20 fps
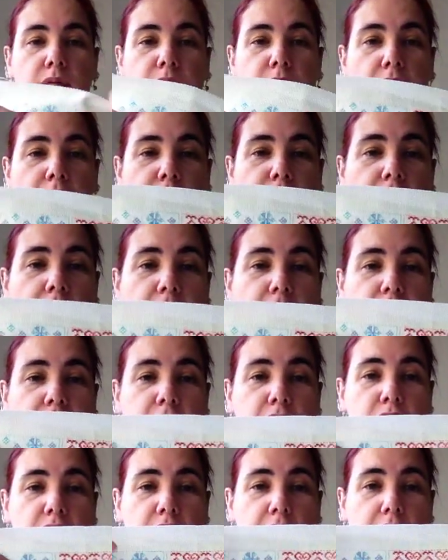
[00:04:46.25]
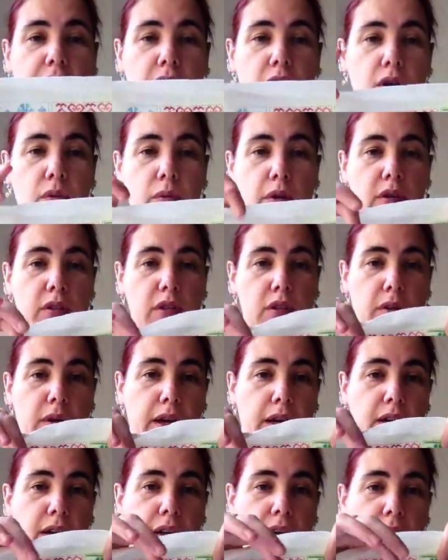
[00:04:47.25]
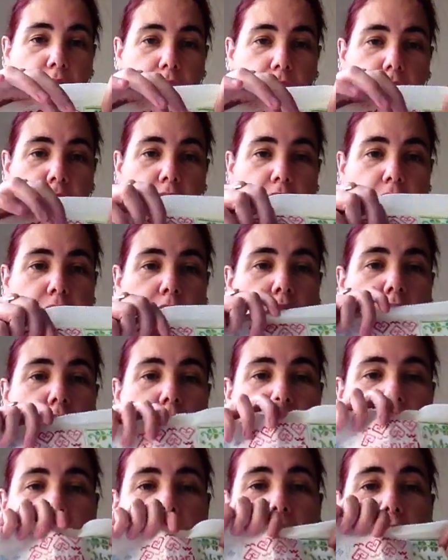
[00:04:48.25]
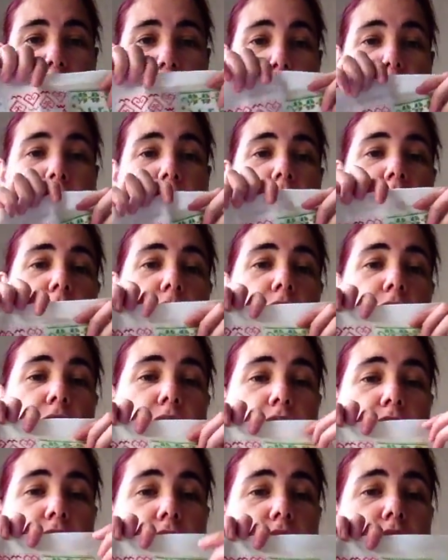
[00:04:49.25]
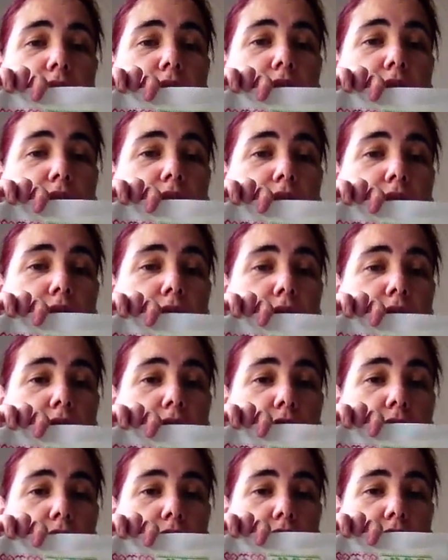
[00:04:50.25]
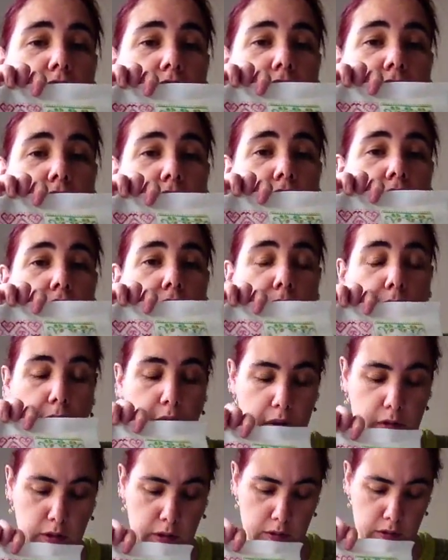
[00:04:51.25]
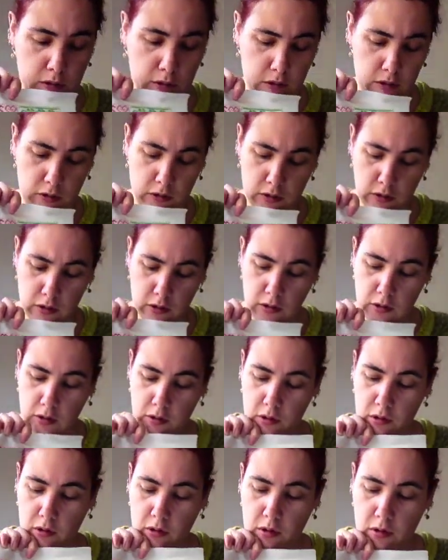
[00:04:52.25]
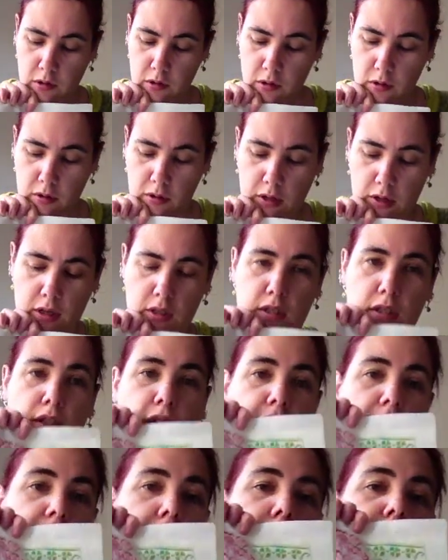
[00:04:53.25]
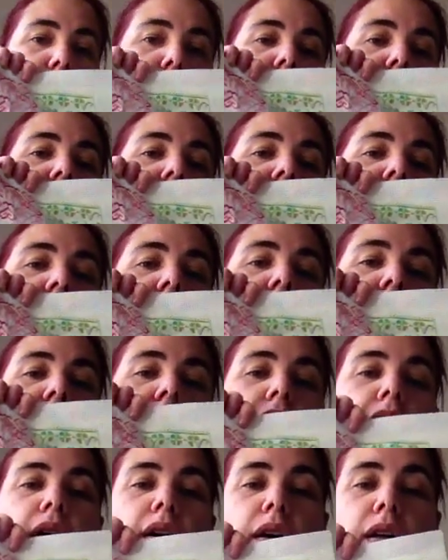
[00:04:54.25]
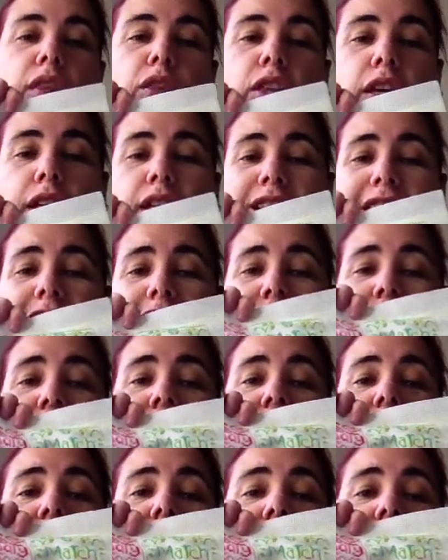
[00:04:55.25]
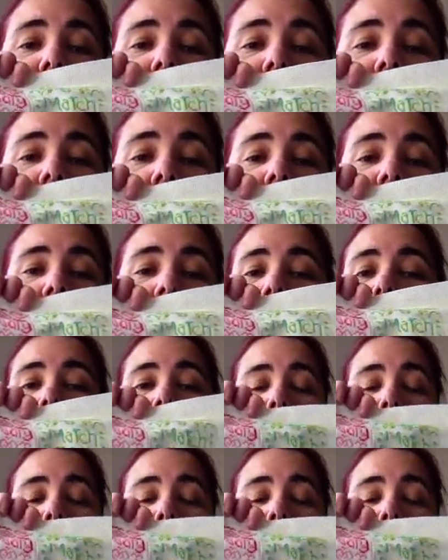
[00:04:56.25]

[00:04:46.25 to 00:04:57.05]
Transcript: There are various anchor ones, so anchor, I have to be careful how I say this. Those 3 are anchor ones, as is that one. This, I think, is a DMC.